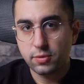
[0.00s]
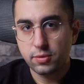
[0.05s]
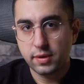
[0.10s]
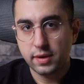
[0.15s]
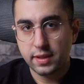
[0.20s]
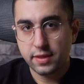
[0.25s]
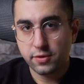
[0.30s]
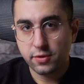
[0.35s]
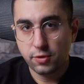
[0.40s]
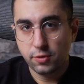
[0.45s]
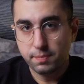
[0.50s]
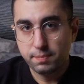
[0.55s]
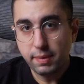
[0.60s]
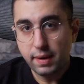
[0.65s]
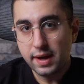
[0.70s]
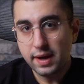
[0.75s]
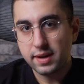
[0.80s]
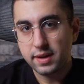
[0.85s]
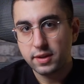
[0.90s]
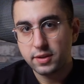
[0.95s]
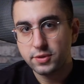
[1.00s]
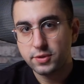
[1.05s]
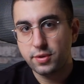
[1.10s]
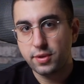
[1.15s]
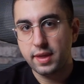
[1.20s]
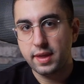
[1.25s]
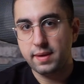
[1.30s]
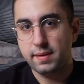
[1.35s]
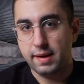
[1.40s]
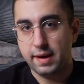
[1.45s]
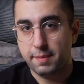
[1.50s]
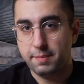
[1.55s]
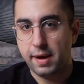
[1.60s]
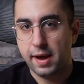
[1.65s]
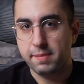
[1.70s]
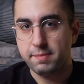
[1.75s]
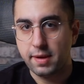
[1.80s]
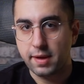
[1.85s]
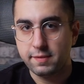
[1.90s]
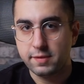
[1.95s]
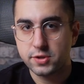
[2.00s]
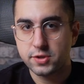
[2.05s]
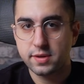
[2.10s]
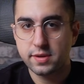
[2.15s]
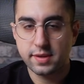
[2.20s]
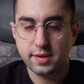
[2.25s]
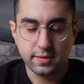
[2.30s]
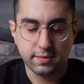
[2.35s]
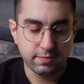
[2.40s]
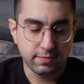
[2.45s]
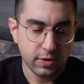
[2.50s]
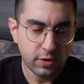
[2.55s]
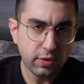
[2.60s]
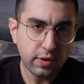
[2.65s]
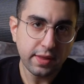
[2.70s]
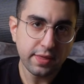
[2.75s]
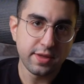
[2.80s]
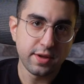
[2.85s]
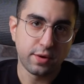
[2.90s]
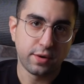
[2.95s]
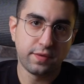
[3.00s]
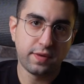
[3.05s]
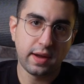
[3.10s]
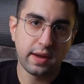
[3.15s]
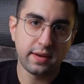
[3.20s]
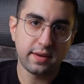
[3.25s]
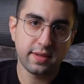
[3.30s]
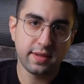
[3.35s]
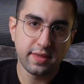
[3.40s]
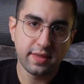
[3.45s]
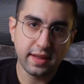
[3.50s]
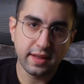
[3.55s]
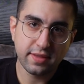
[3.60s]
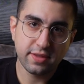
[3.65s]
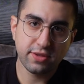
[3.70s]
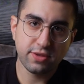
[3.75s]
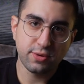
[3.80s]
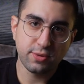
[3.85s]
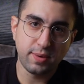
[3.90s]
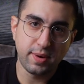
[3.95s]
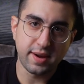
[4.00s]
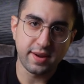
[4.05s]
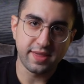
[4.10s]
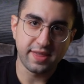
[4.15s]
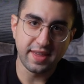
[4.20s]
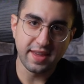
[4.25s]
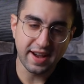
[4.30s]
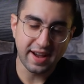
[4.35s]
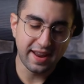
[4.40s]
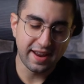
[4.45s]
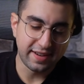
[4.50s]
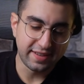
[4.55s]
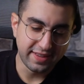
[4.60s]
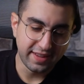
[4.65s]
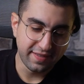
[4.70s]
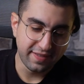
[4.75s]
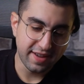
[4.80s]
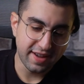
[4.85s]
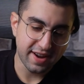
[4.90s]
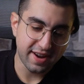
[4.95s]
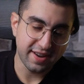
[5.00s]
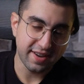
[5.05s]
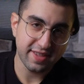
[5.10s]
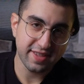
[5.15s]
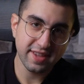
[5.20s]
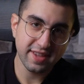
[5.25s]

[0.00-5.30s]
let's go back to the La Palma images and look at the raw files. That's where the real difference